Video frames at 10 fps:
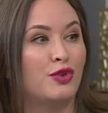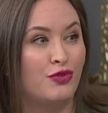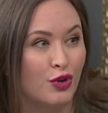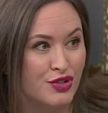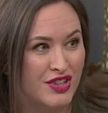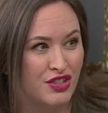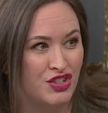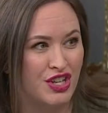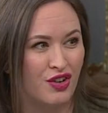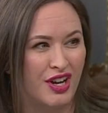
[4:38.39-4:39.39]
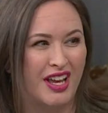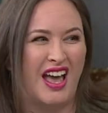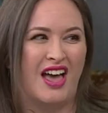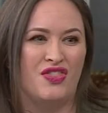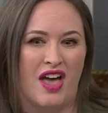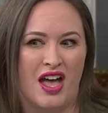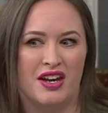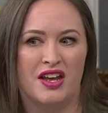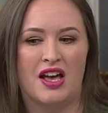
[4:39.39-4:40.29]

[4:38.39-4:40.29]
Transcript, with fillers: reverse engineering and then